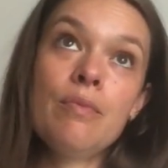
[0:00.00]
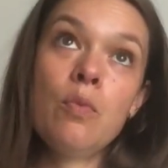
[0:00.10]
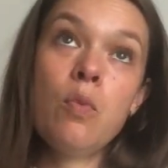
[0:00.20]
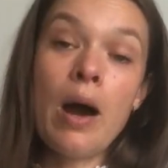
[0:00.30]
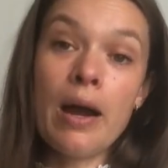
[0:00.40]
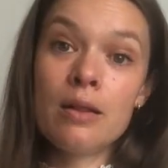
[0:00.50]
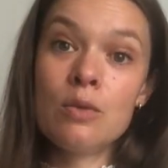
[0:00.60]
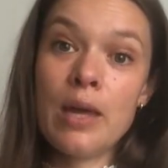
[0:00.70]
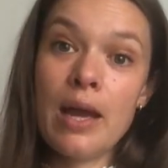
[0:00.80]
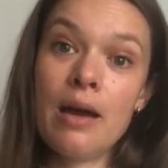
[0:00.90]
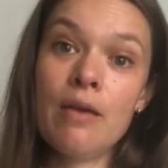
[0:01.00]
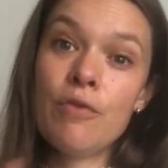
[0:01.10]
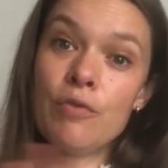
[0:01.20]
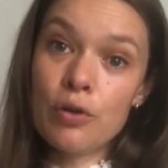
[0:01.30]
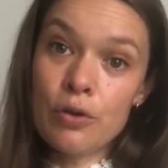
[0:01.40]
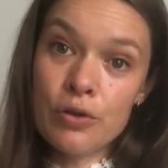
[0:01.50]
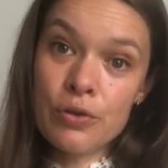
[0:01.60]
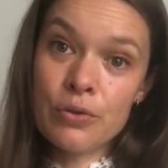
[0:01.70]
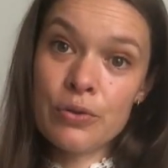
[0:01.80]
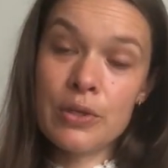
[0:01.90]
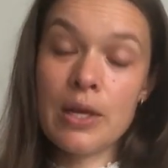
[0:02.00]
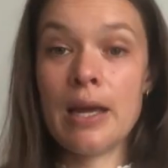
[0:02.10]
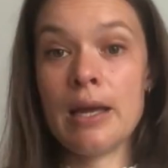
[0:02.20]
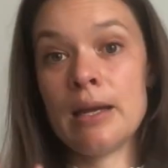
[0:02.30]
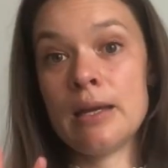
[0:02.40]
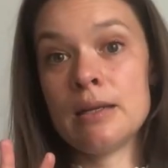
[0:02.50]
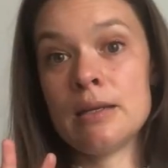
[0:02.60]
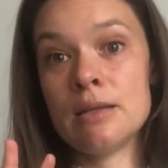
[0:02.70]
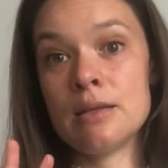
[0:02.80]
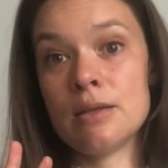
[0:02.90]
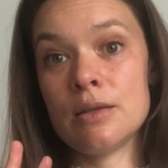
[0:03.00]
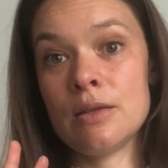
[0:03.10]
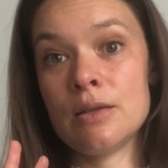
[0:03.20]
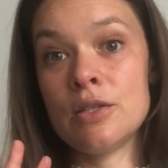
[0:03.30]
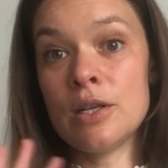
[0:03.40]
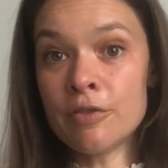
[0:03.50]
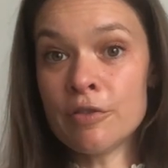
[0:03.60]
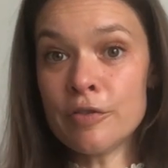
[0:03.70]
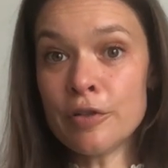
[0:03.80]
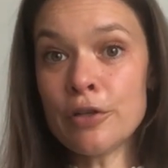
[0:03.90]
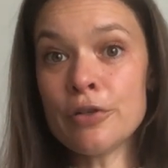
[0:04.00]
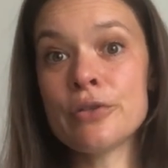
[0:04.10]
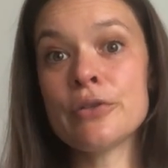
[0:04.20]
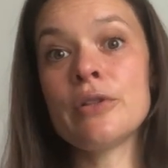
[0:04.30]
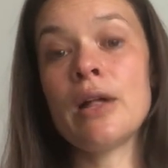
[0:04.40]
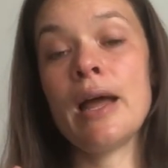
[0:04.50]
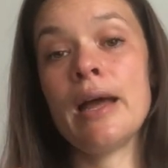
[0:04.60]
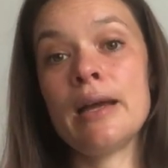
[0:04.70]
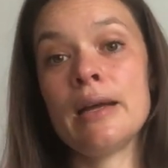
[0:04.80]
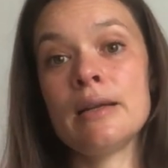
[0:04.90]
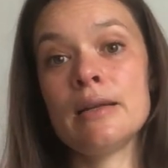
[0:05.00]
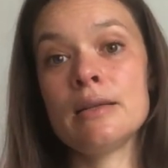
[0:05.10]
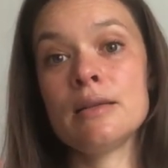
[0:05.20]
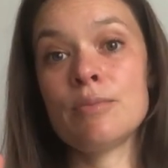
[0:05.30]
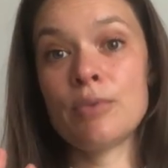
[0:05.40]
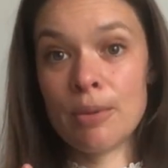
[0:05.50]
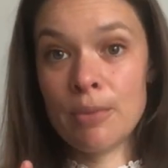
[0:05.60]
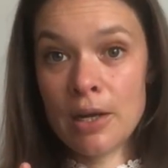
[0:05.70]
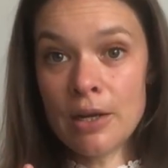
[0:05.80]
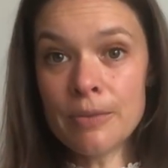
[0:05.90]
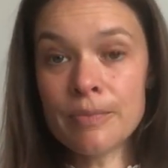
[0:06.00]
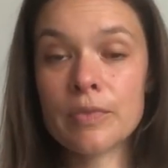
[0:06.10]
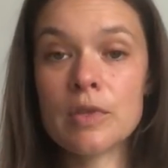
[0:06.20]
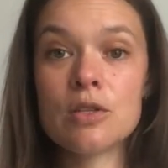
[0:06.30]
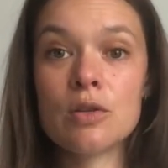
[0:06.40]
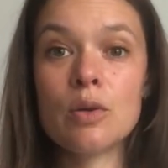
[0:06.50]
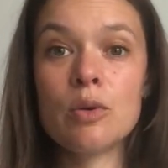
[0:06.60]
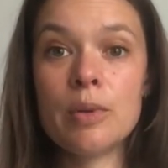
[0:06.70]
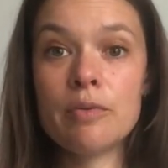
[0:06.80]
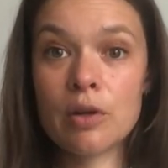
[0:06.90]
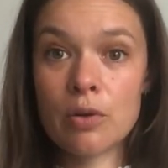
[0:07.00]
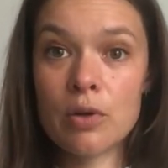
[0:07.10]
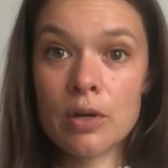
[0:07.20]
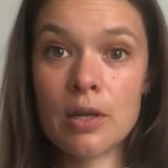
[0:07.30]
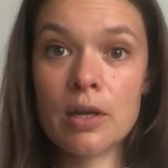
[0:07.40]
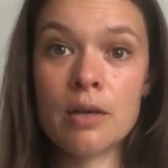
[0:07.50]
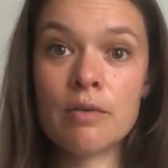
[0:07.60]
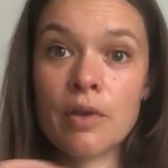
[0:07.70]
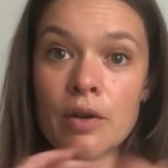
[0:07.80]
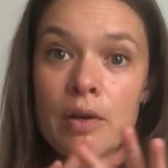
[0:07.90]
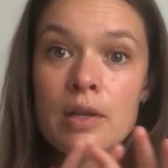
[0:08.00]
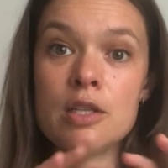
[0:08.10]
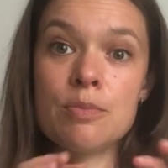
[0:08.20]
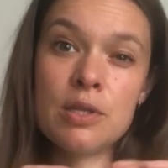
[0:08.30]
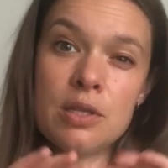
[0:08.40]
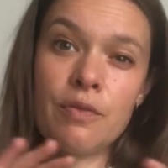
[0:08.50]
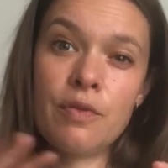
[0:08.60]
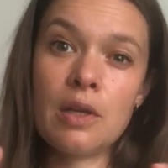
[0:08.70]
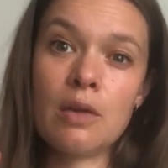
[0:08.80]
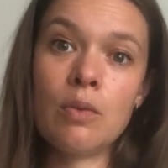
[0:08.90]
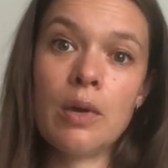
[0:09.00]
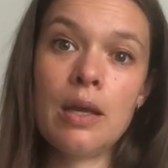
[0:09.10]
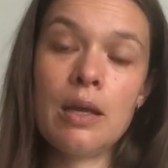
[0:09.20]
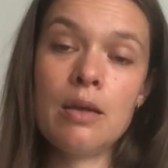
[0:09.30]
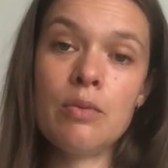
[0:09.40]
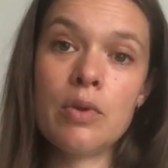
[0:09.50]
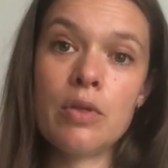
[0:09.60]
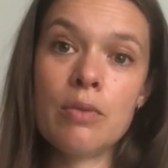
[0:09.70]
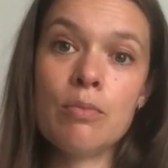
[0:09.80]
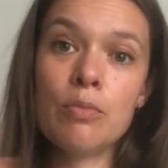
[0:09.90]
while we have the rehearsals and general rehearsal and premiere. So it will be recorded in a very specific way with